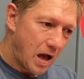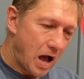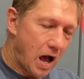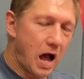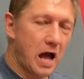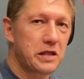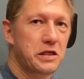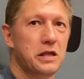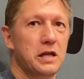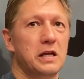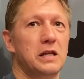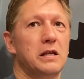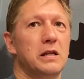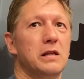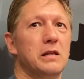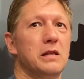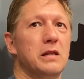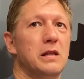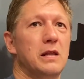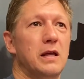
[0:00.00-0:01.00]
I think
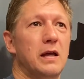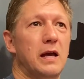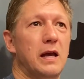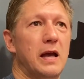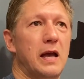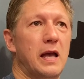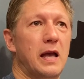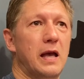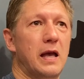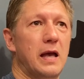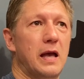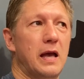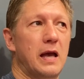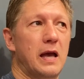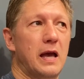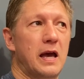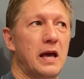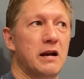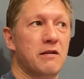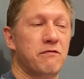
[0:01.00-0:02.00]

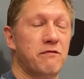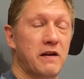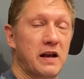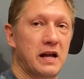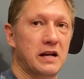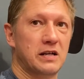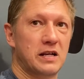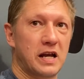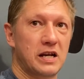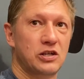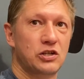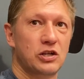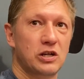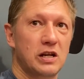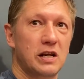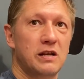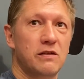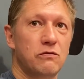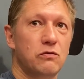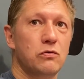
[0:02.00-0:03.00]
at a
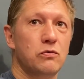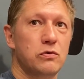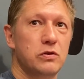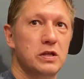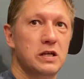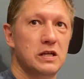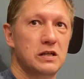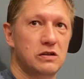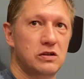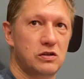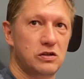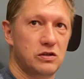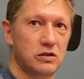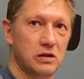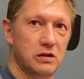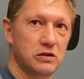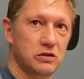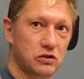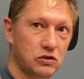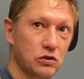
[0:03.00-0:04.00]
foundation level, there's
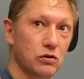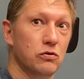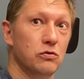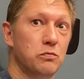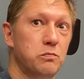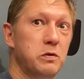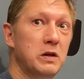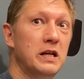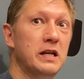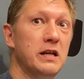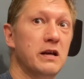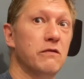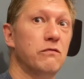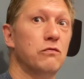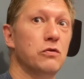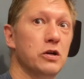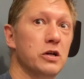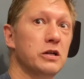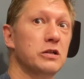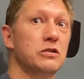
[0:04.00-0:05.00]
still plenty of
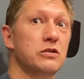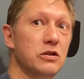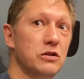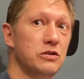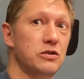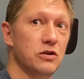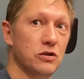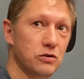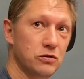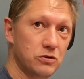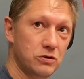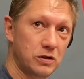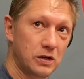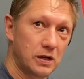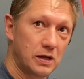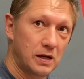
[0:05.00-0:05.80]
work to do